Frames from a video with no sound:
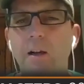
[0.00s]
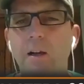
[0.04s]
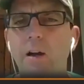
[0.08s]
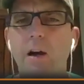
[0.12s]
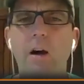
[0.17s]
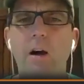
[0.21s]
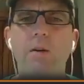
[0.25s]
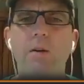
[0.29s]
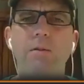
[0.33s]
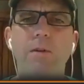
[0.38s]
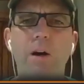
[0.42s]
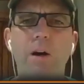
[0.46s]

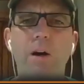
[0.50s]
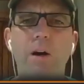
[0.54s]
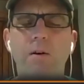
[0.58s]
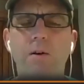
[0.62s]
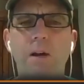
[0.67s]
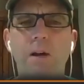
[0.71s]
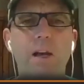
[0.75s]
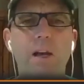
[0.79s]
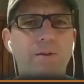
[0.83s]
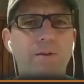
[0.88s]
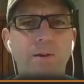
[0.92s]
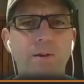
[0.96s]
oh no,
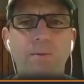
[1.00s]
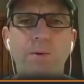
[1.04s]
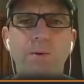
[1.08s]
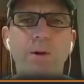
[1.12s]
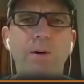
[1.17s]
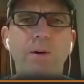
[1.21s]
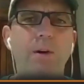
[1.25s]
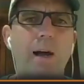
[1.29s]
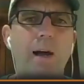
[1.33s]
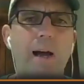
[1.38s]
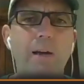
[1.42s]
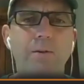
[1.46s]
it's a
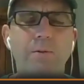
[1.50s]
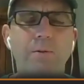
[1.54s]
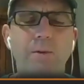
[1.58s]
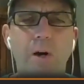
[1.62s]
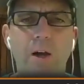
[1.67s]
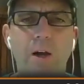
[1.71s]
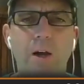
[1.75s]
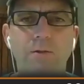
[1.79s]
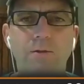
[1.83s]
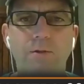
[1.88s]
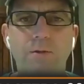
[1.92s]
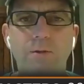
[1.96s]
real
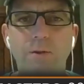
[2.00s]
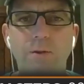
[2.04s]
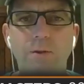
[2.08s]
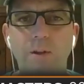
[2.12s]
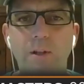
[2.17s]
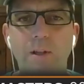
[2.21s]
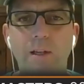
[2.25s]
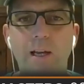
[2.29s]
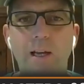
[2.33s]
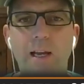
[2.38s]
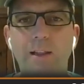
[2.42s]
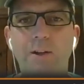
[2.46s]
address.
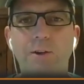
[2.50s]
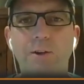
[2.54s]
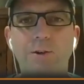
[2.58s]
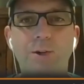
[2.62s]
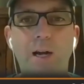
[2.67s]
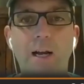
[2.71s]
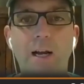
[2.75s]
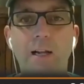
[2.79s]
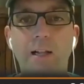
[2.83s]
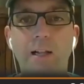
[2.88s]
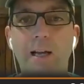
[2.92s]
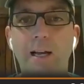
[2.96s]
And they'll
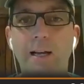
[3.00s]
try to